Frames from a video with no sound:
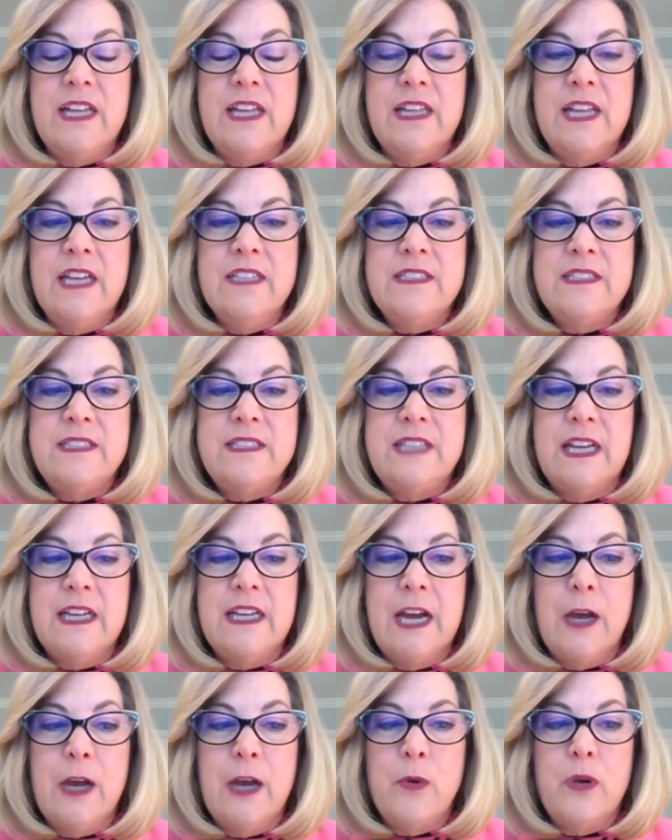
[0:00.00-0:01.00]
They sent
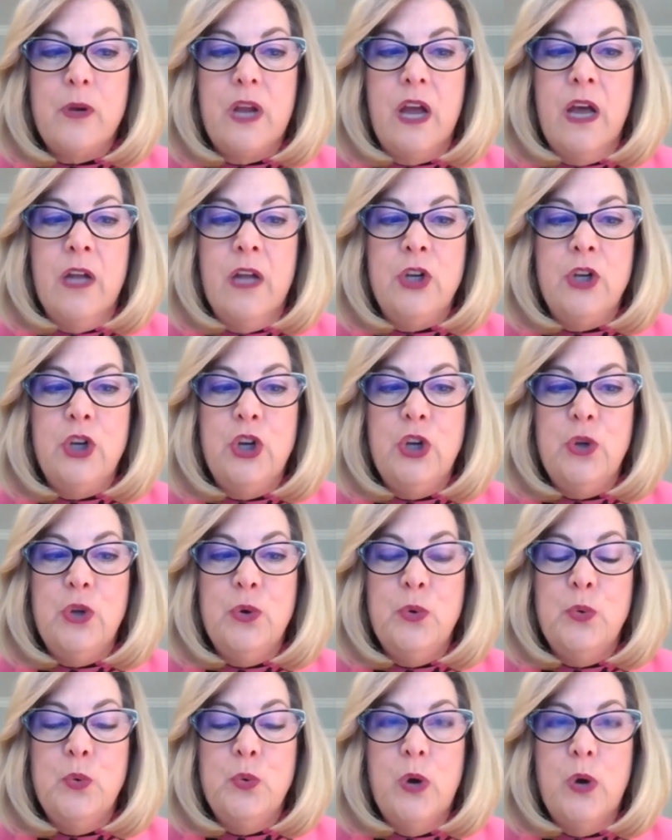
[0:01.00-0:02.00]
out a
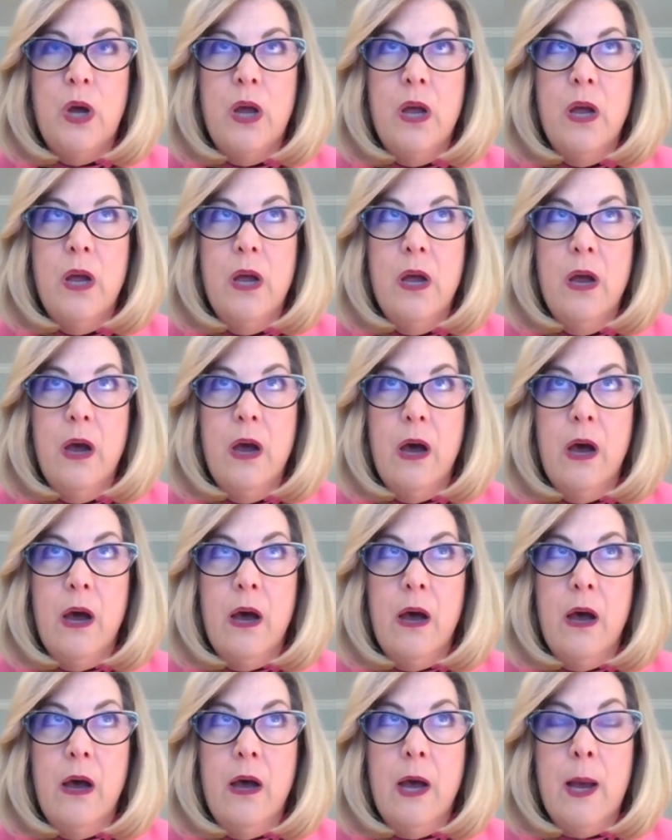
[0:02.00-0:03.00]
new
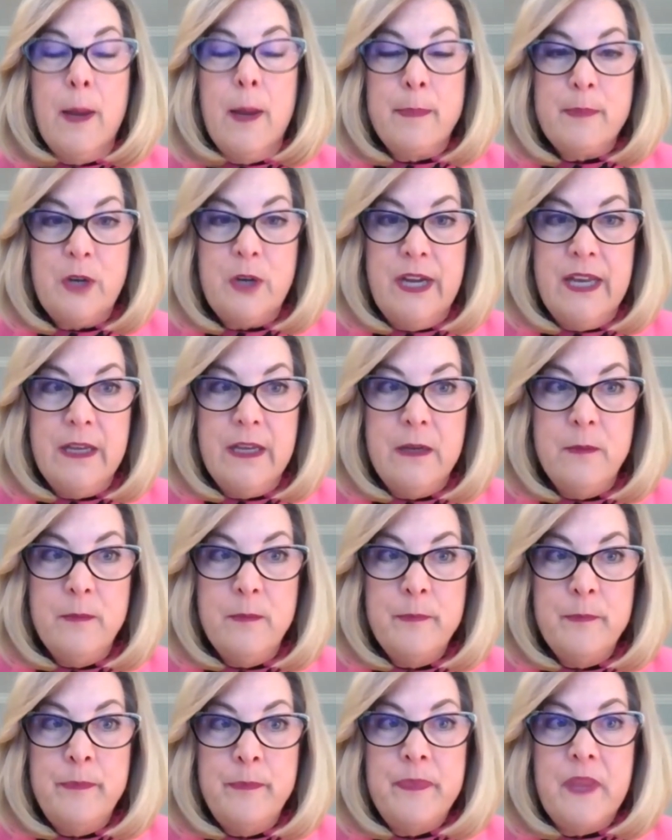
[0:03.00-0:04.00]
upgrade,
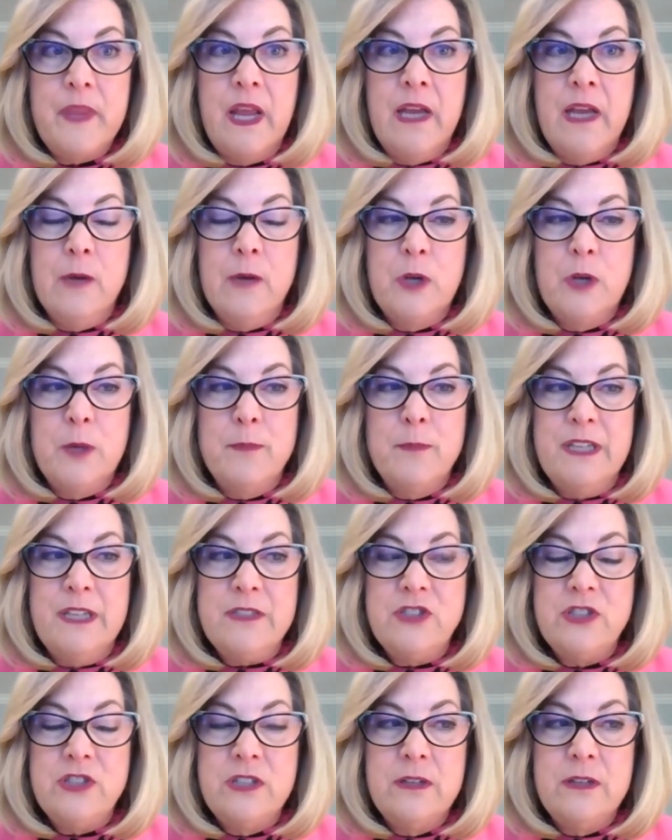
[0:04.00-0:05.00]
and I want to
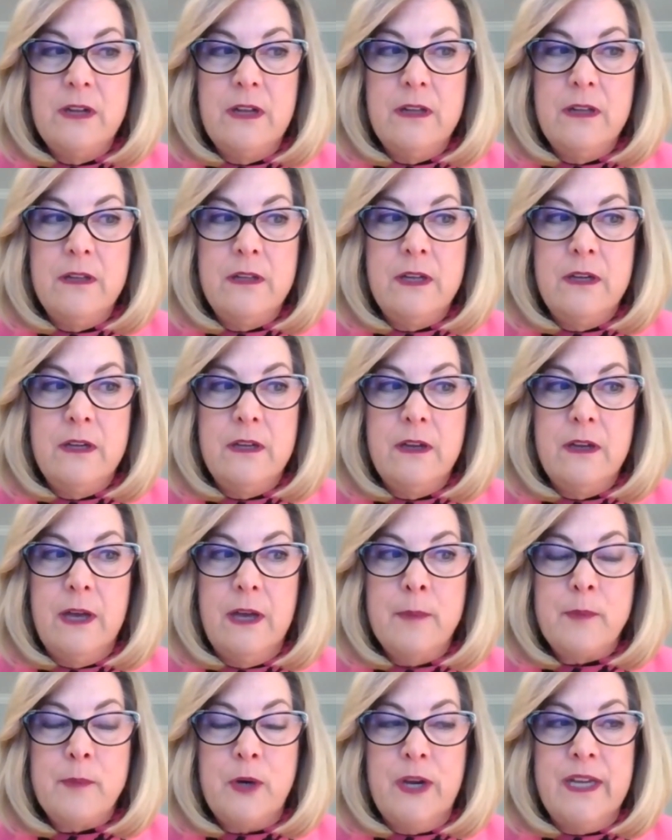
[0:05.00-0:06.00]
mention the
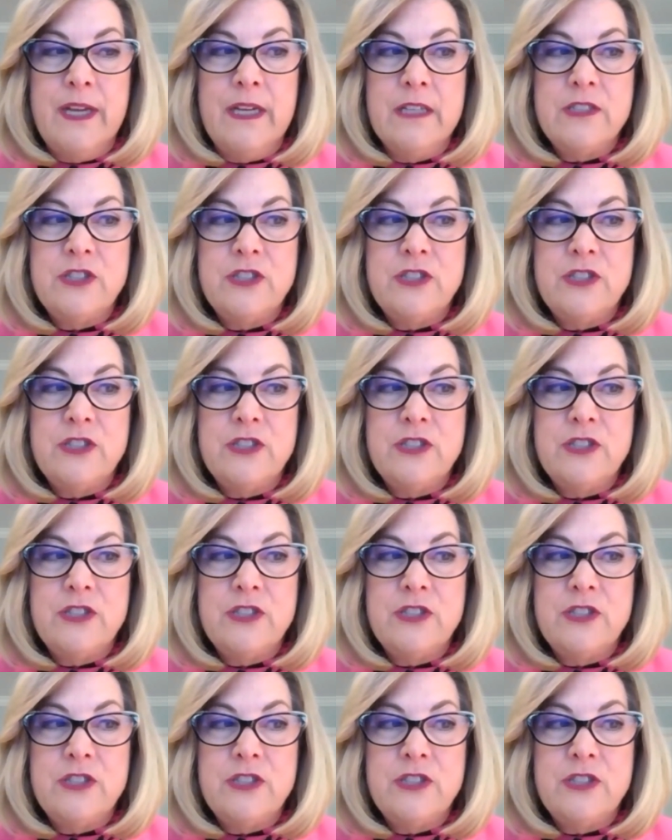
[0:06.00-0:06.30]
upgrade issue